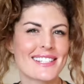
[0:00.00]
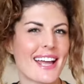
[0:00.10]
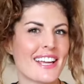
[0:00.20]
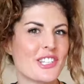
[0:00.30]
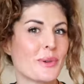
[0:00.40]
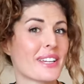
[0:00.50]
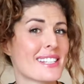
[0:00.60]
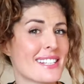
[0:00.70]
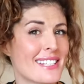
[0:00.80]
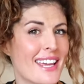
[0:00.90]
designed to
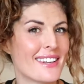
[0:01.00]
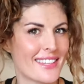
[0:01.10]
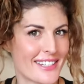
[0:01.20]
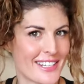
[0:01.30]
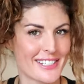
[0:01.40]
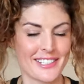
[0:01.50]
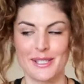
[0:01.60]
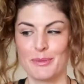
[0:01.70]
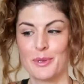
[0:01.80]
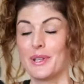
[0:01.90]
extend the
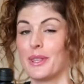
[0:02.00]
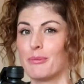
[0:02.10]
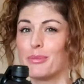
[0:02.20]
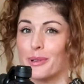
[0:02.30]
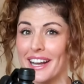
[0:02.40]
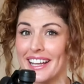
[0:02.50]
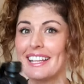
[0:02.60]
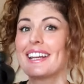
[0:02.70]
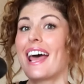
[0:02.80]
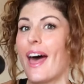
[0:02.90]
distance between the
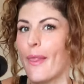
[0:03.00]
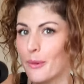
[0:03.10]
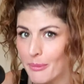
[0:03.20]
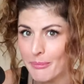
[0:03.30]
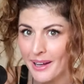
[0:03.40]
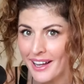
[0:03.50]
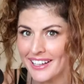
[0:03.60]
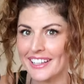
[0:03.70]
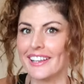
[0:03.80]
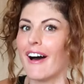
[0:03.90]
brain and the
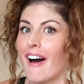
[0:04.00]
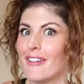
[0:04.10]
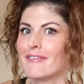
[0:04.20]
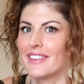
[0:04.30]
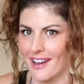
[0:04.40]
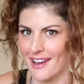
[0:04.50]
body of the